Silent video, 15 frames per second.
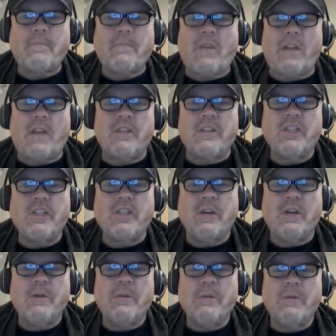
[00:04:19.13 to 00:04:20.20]

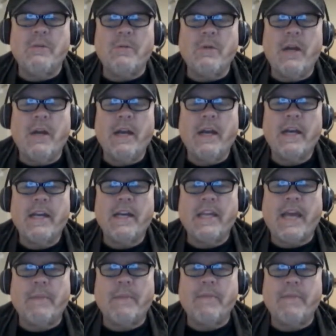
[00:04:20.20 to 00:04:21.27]
So
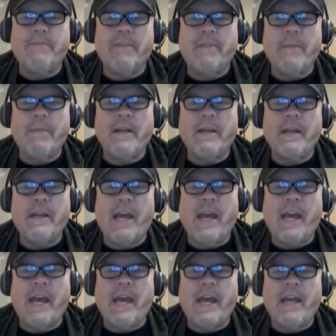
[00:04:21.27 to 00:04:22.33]
Captain Freeman
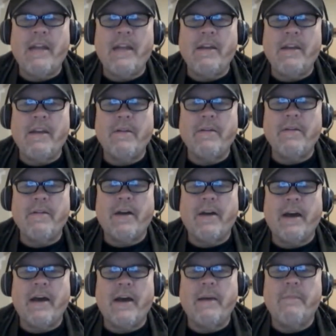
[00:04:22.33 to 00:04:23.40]
and
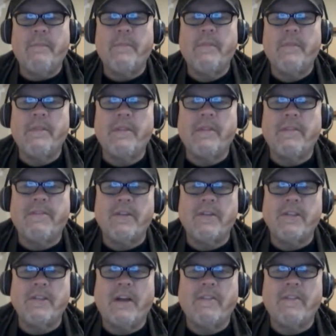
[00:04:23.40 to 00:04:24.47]
the first
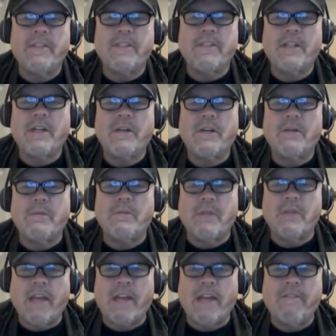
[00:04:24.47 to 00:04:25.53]
officer go
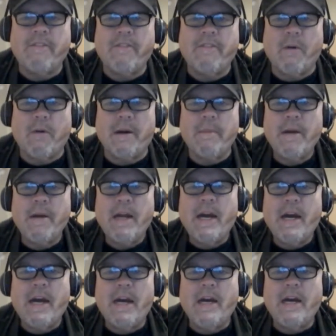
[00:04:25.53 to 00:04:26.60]
looking for
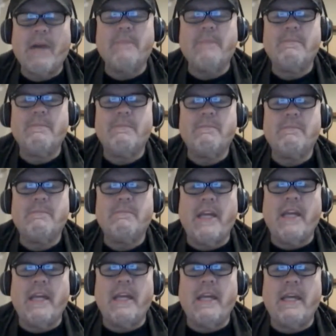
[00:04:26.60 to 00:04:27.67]

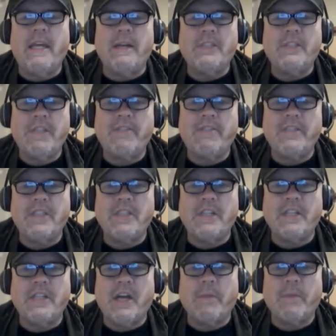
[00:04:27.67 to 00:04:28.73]
the chief engineer
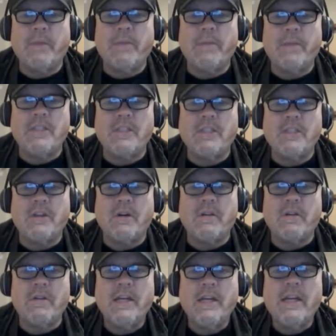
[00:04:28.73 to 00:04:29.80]
to help them
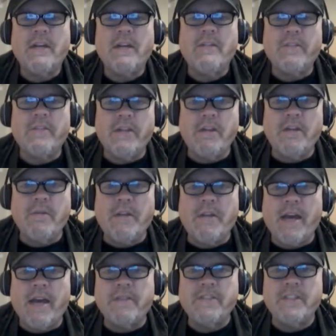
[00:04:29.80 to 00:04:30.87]
install the new
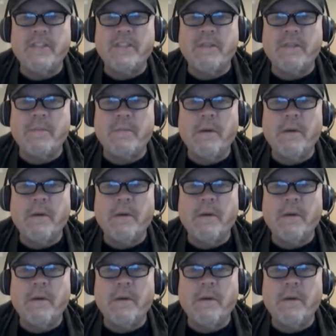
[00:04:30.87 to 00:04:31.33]
nav system,